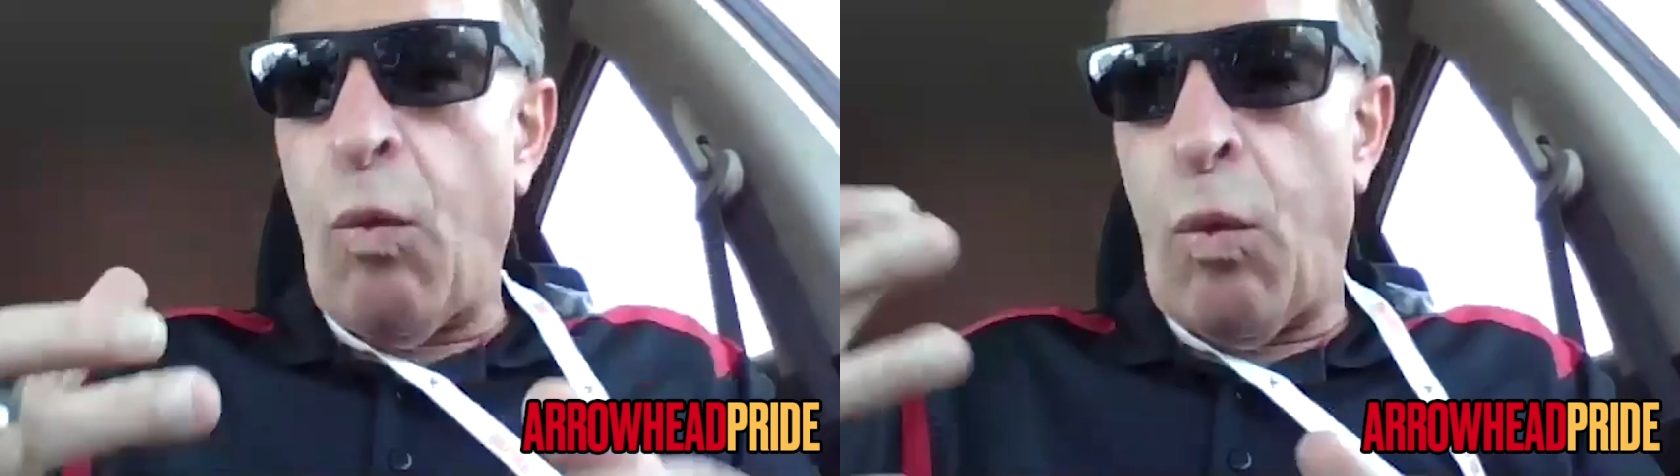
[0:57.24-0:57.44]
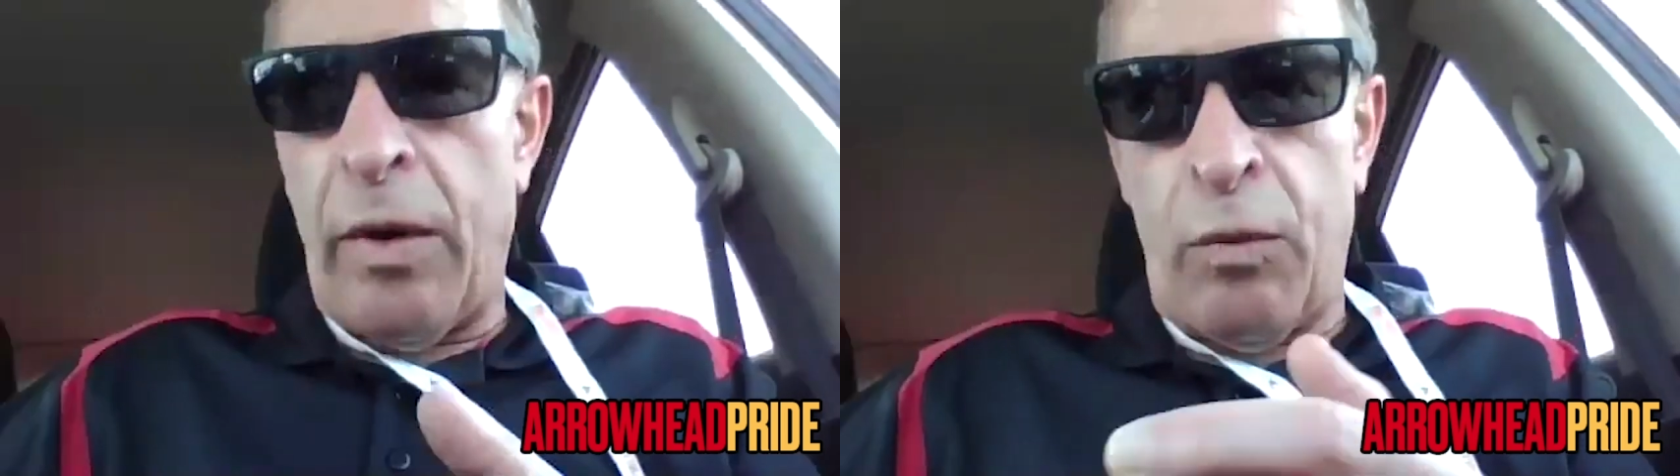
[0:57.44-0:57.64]

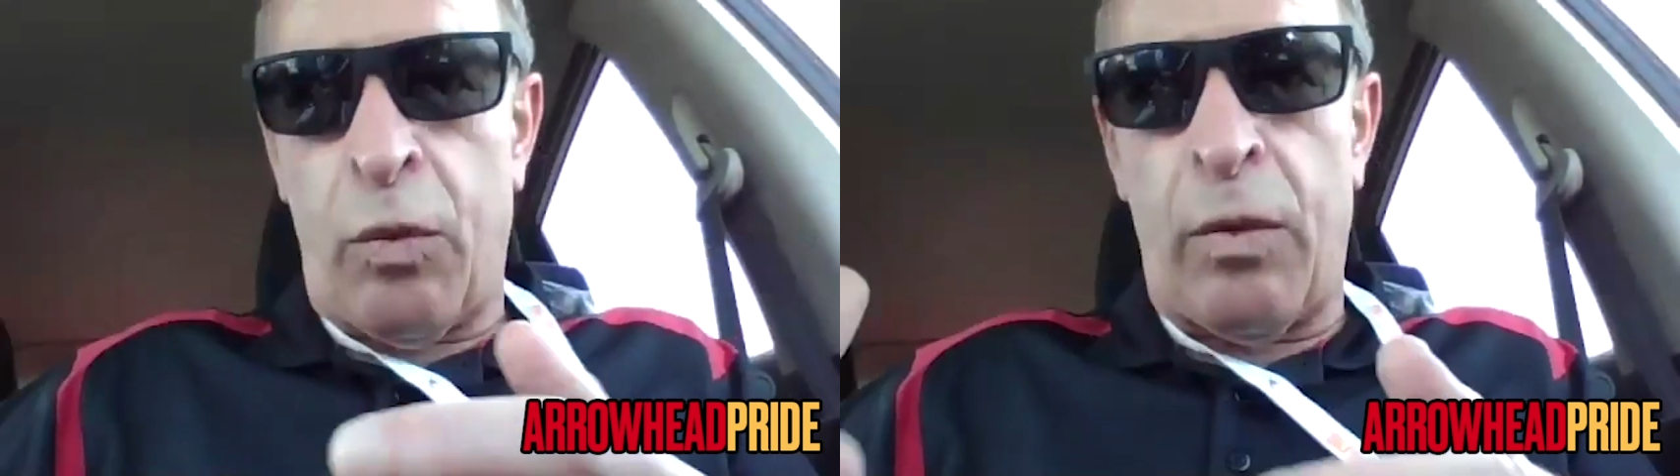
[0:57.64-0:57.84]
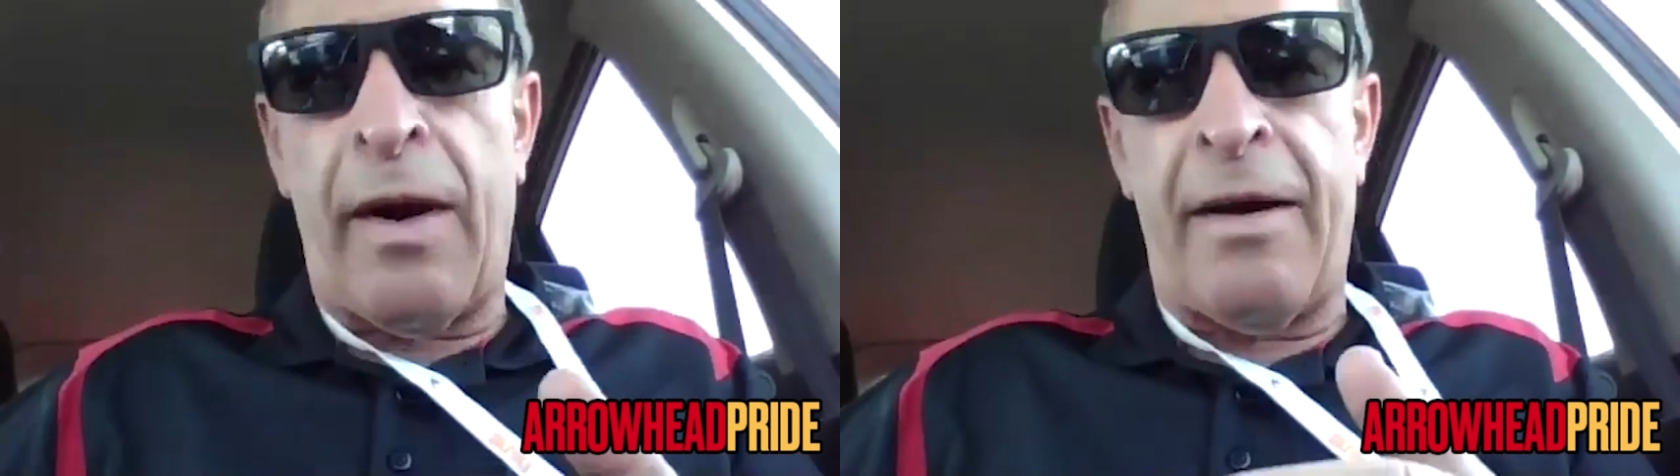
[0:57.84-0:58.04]
what uh,
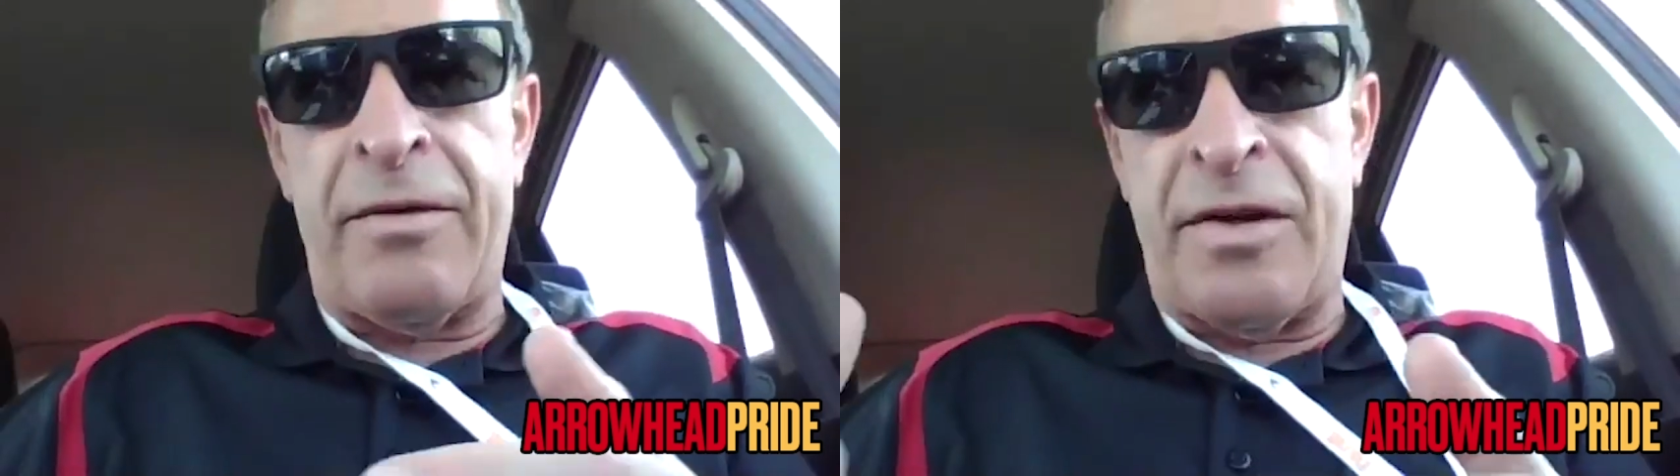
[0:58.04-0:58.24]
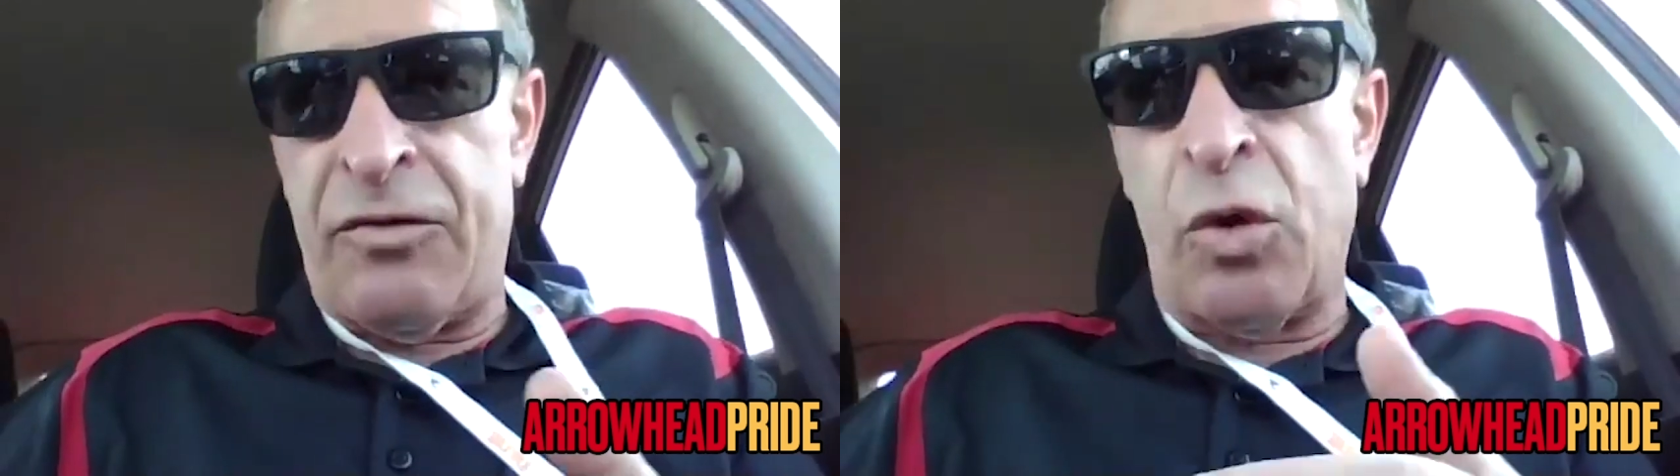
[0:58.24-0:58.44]

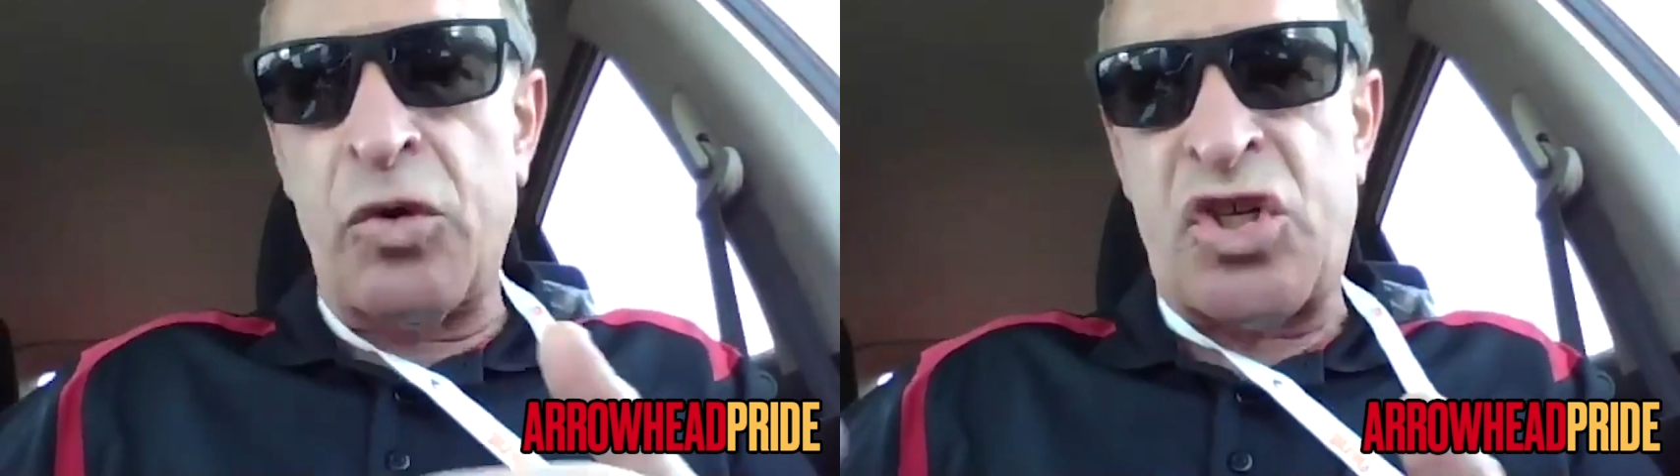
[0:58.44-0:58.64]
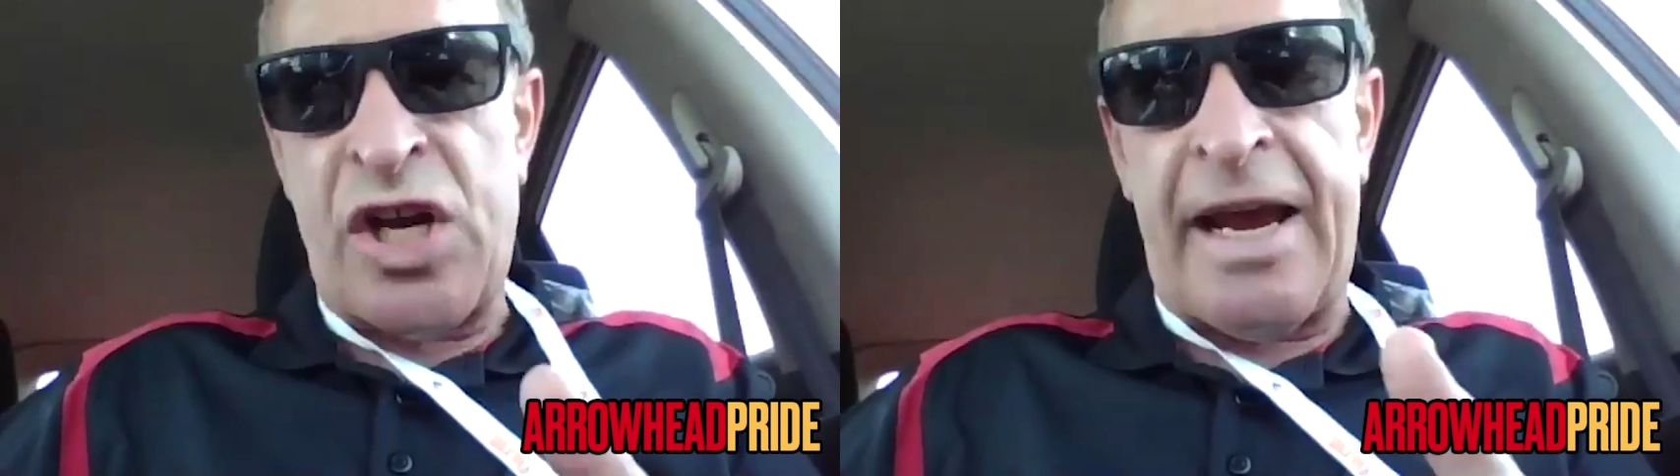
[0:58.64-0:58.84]
did
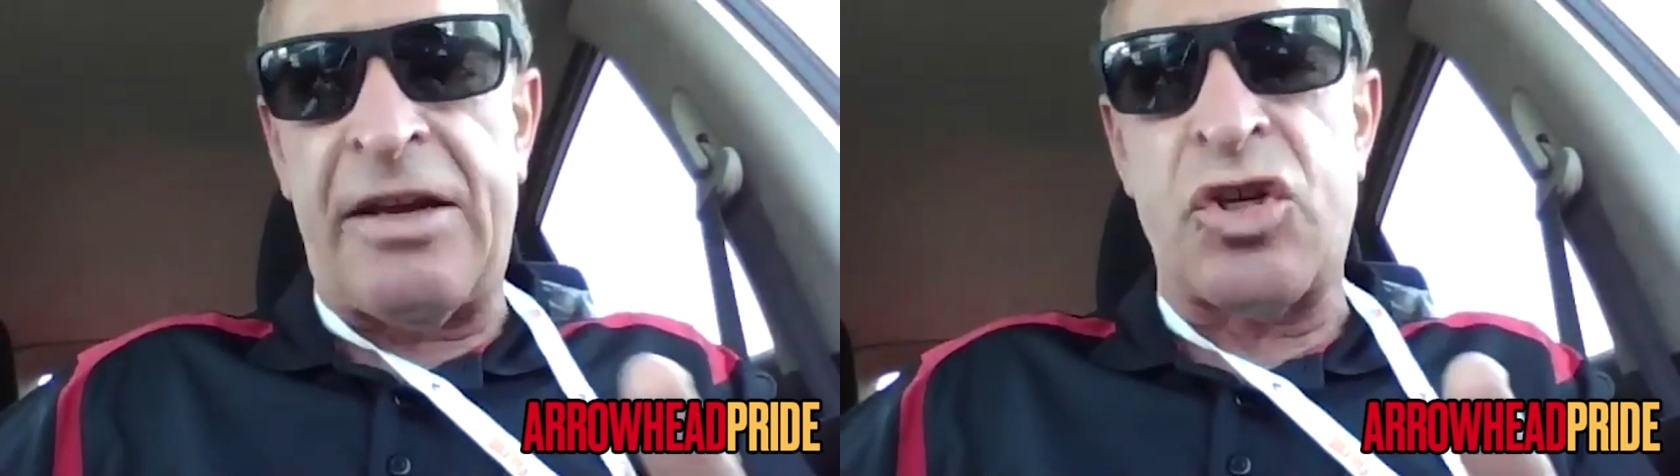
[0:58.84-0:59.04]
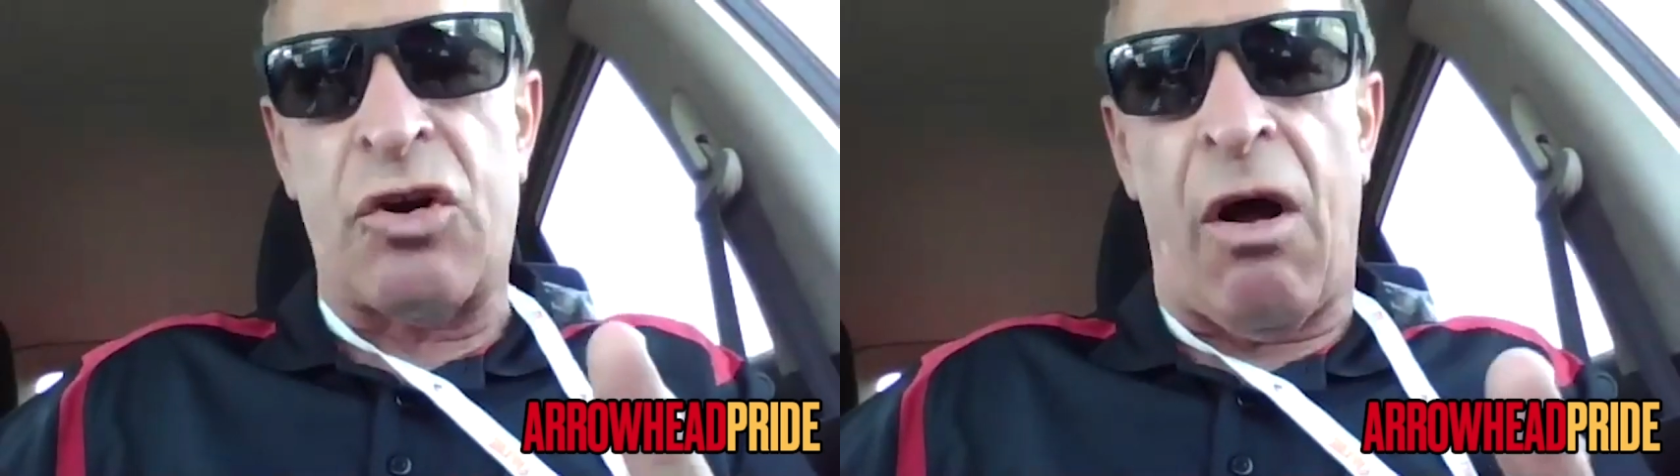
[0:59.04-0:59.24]
those
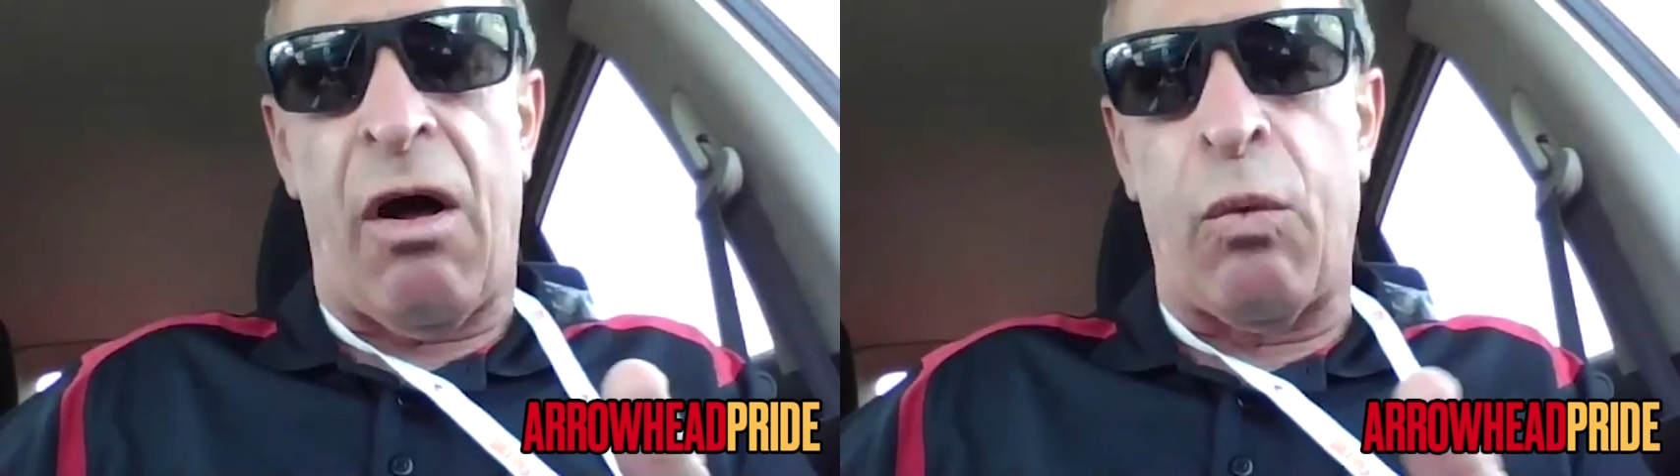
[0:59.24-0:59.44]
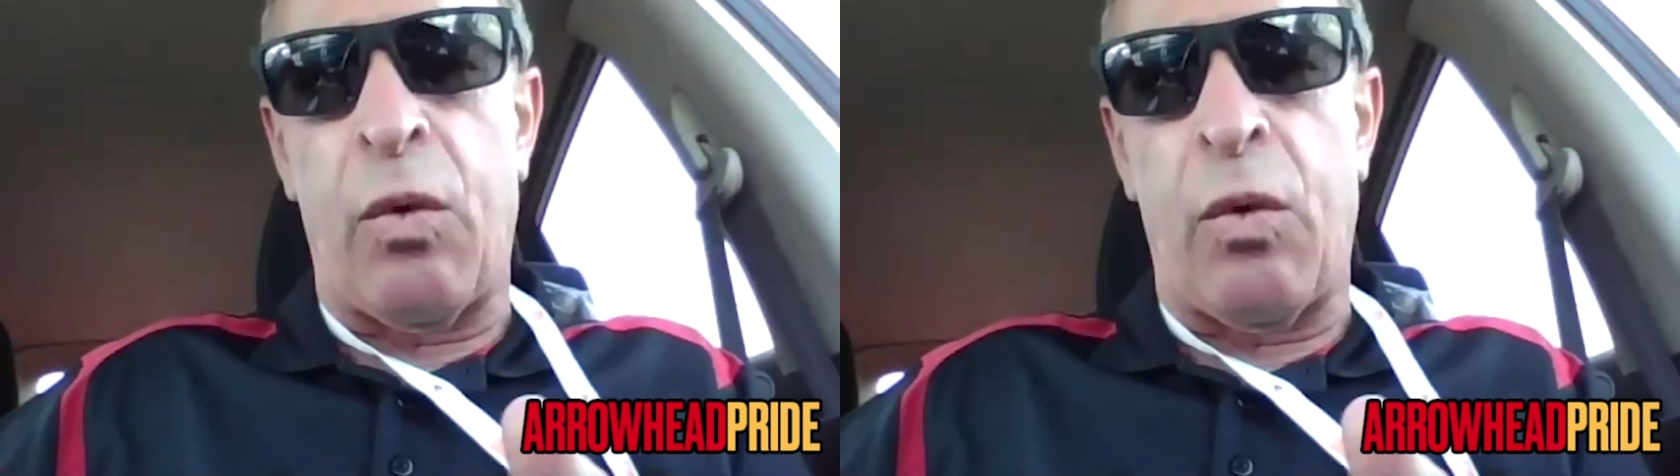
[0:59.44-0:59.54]
change at all